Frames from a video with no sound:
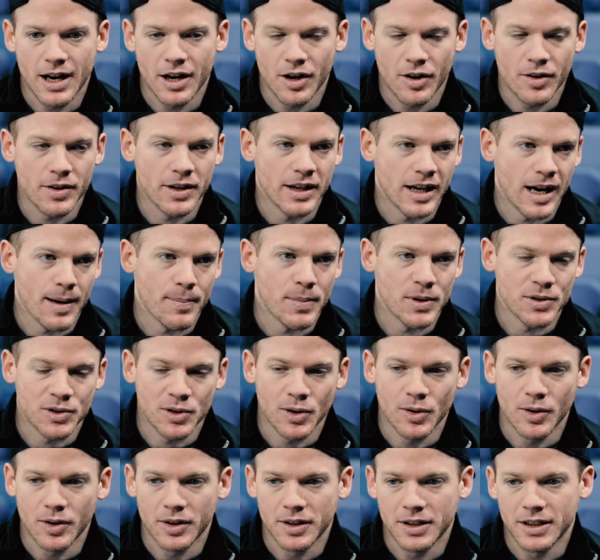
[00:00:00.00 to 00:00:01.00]
I earn that
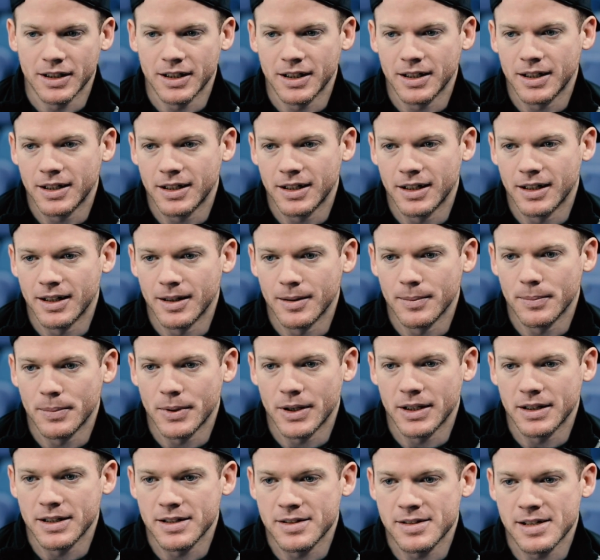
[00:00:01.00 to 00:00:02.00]
opportunity.
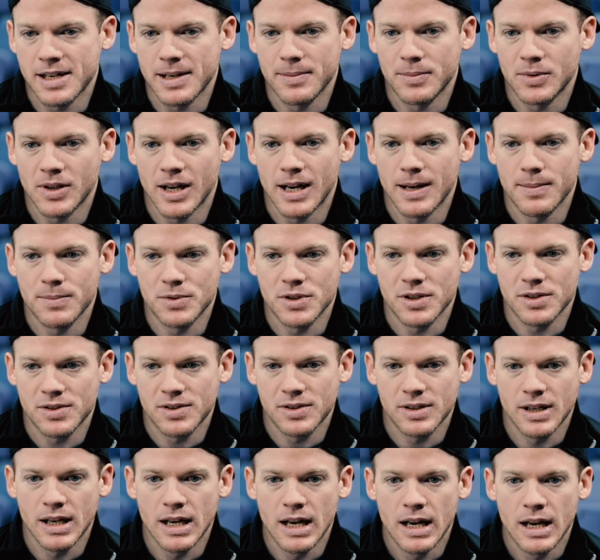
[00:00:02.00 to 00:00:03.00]
But at the same time,
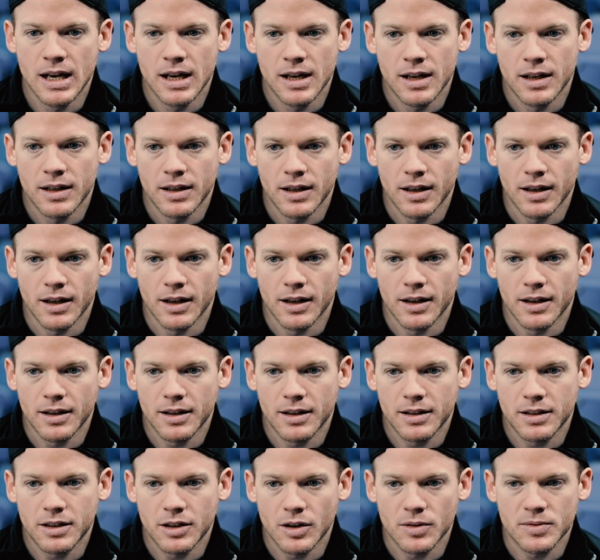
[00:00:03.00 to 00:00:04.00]
just
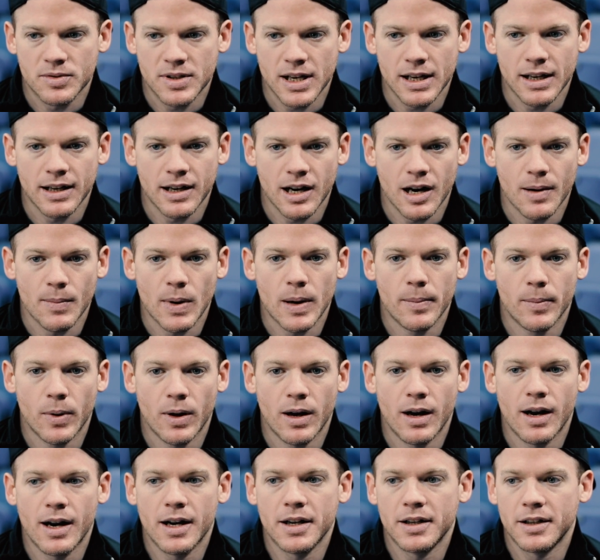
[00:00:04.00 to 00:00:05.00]
taking care of my
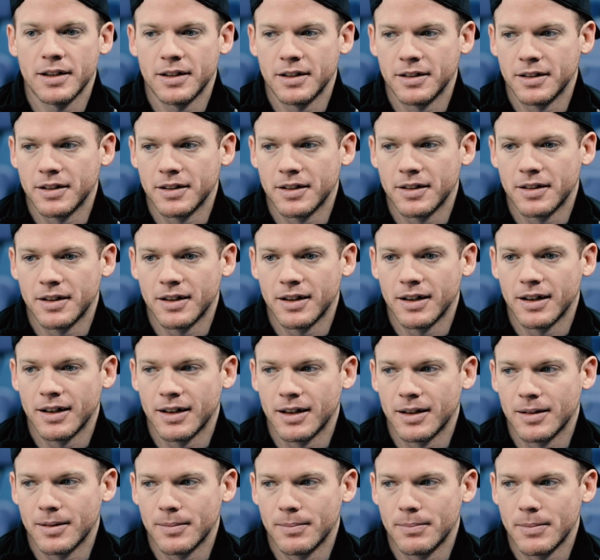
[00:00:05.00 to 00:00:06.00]
body and
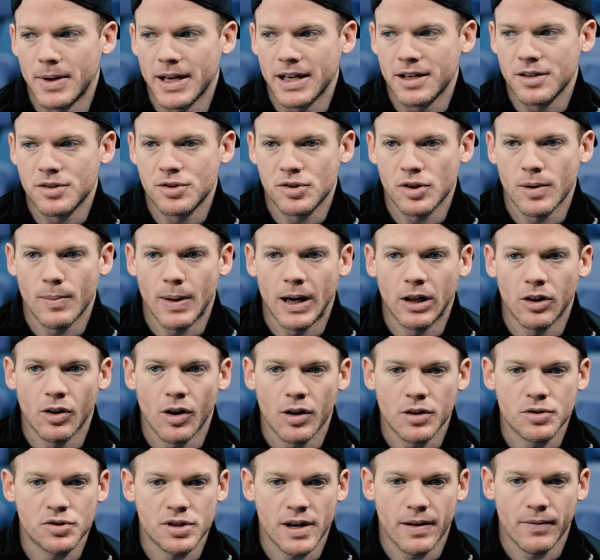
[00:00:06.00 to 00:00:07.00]
making sure my
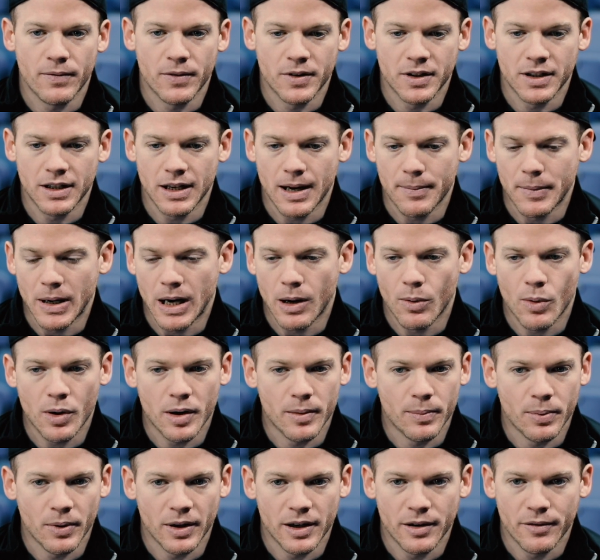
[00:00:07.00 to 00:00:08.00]
longevity. I mean, I
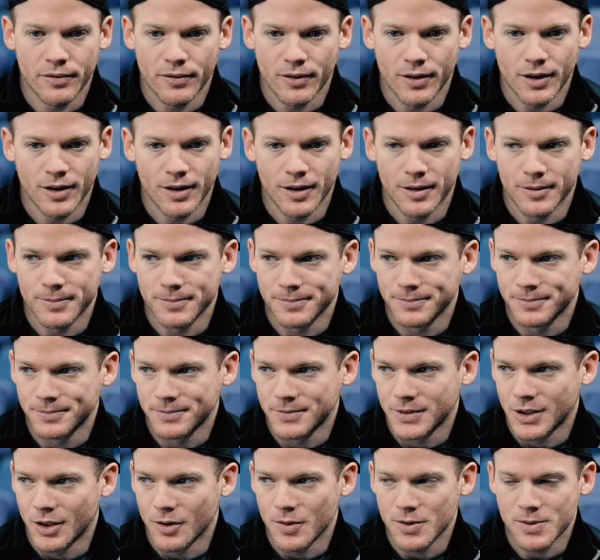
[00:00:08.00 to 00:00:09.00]
want to play for
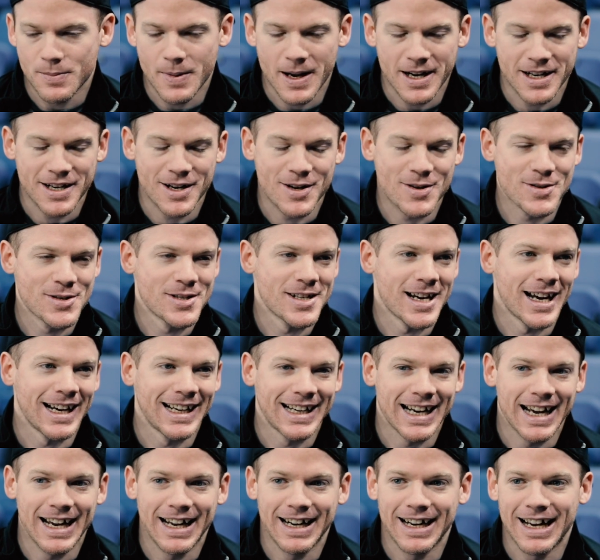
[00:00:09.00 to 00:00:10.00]
as many years as I
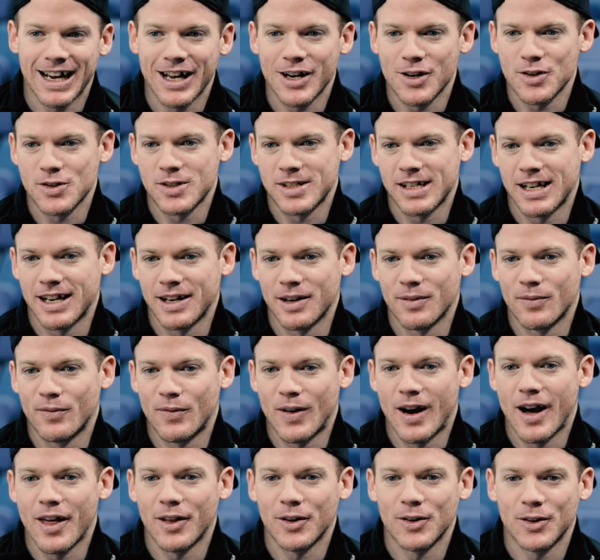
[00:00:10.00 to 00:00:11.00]
can. I understand
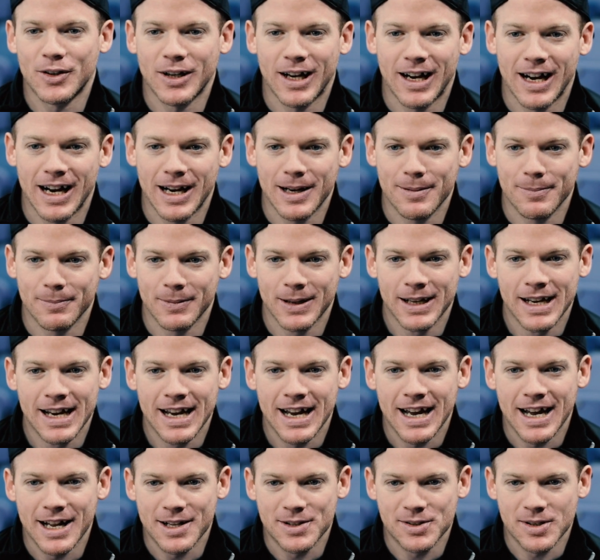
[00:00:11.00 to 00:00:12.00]
Father Time
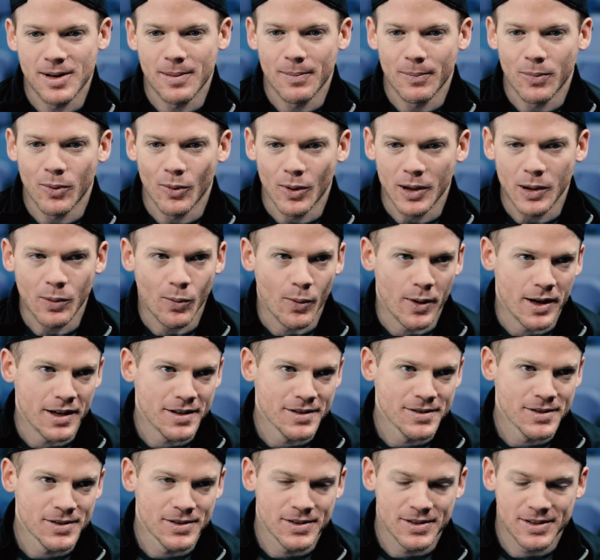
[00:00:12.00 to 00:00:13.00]
at some point
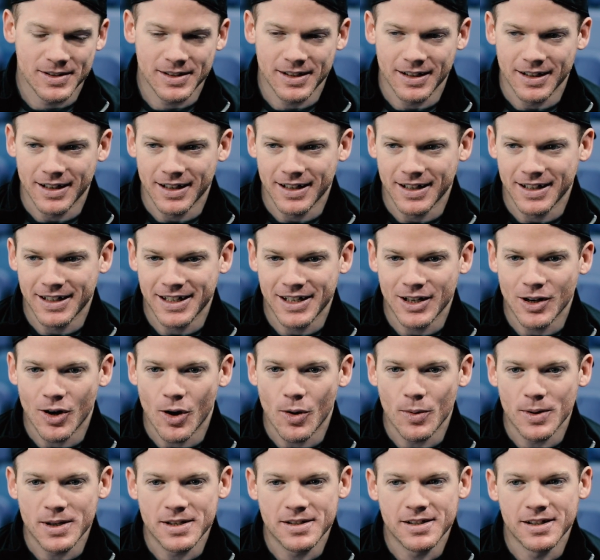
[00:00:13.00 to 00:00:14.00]
wins. He
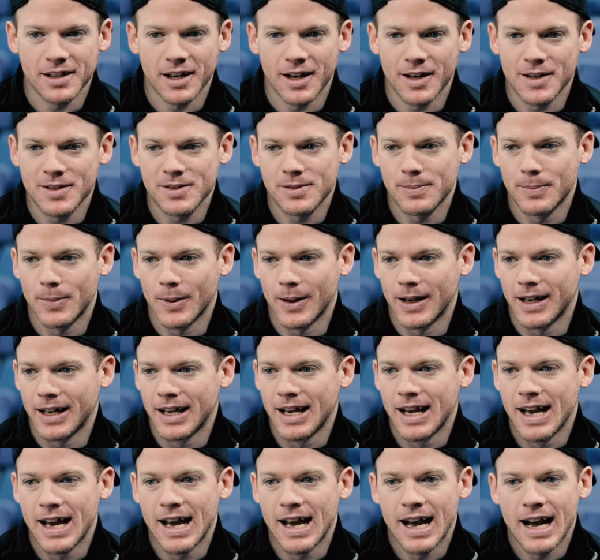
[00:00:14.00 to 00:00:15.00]
always does, but
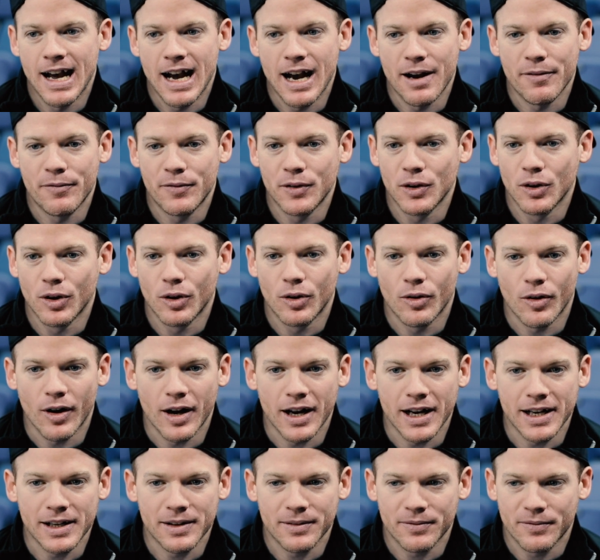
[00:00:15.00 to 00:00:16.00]
I feel
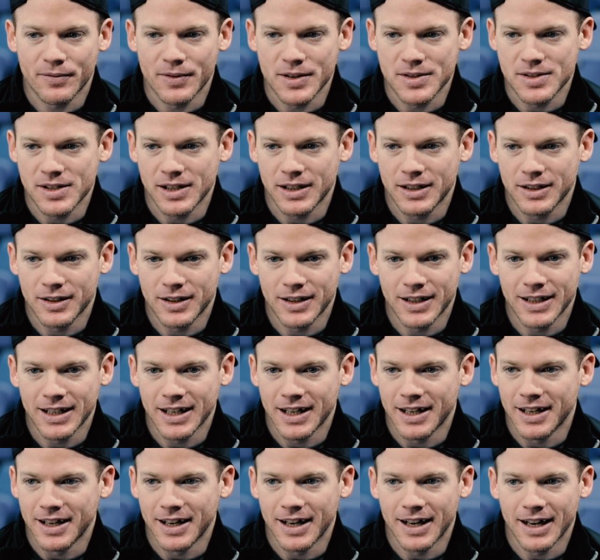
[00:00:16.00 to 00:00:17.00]
great physically,
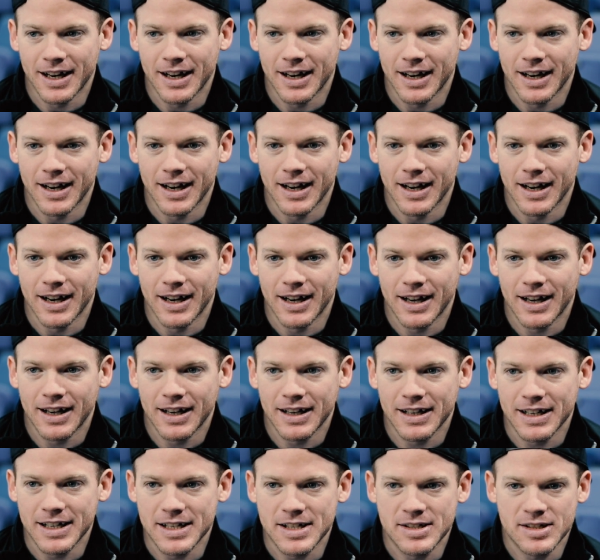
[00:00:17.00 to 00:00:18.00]
and
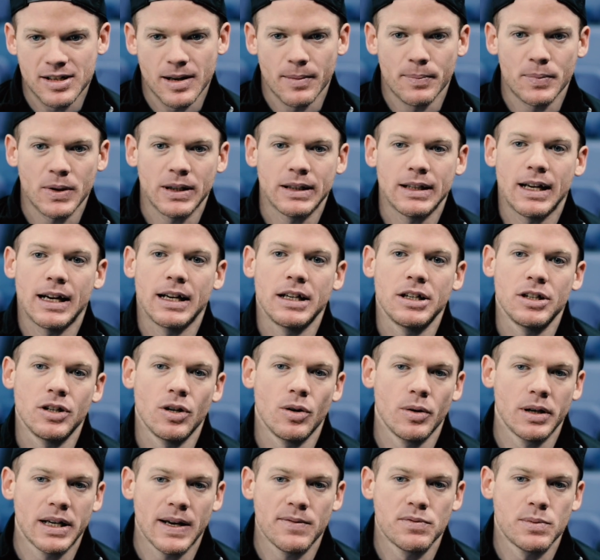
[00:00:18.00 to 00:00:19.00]
it's something
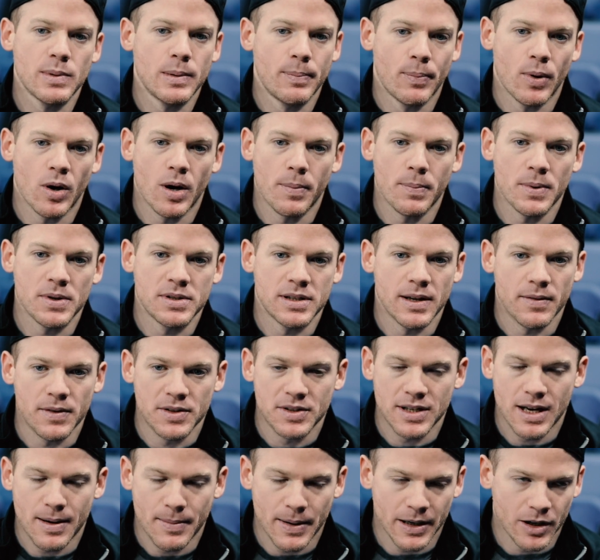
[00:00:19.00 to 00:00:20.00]
that gives me purpose
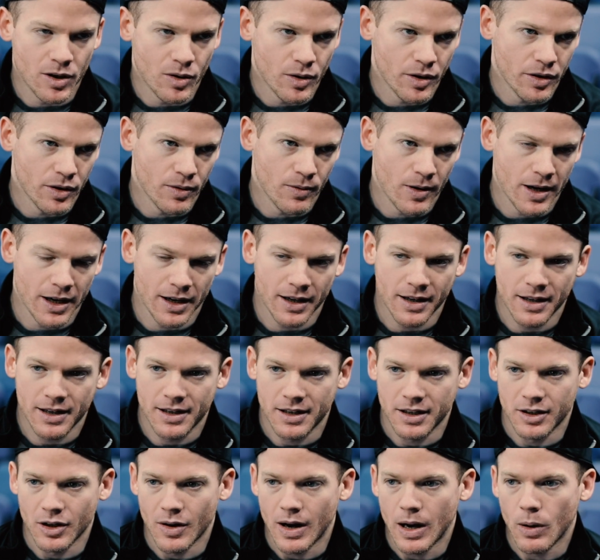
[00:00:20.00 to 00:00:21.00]
every time I go to the rink.
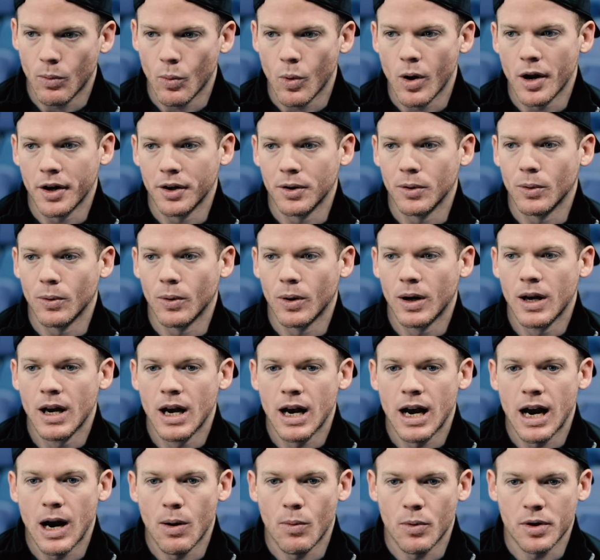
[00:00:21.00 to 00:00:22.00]
I want to
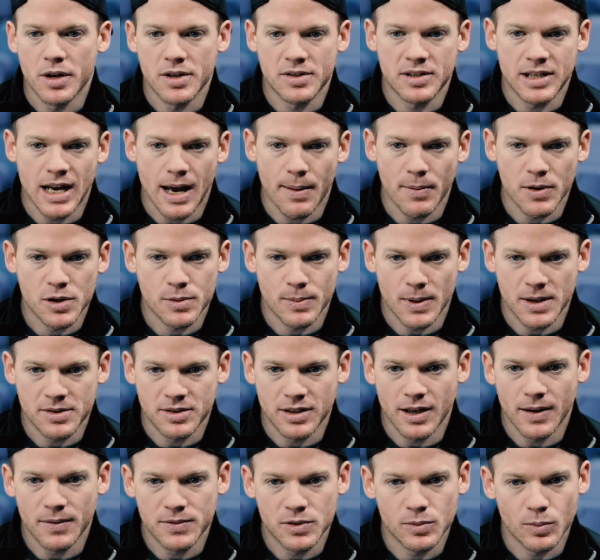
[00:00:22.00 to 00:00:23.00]
establish
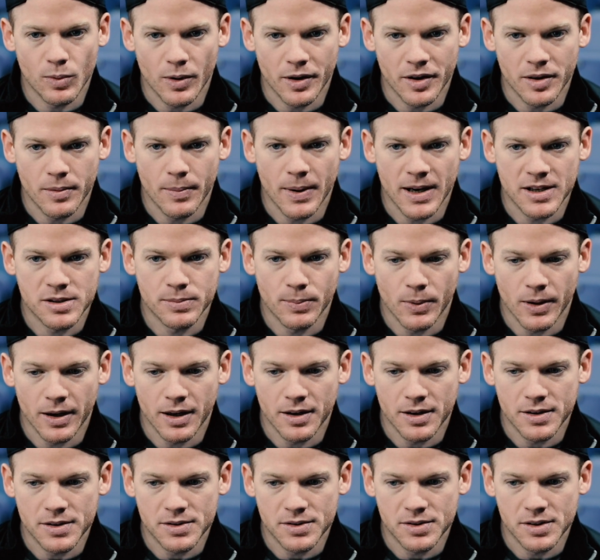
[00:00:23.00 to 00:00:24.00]
myself as one of the best
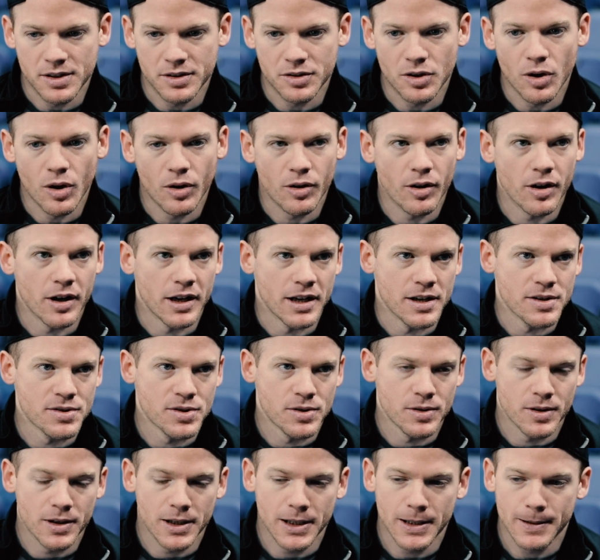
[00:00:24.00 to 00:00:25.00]
players in Jokerit
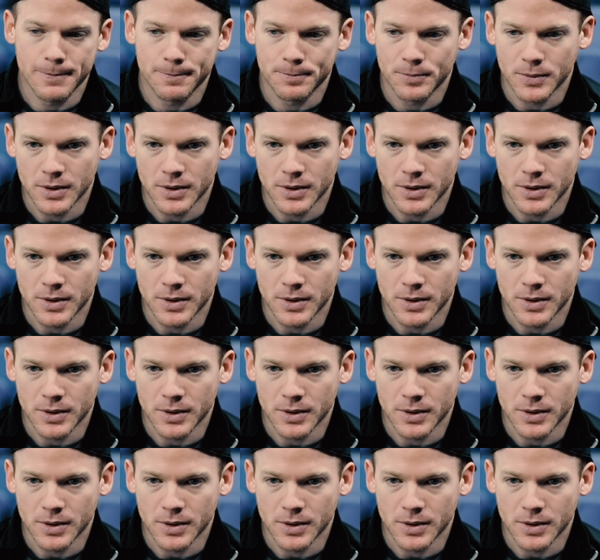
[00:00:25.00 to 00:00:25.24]
history.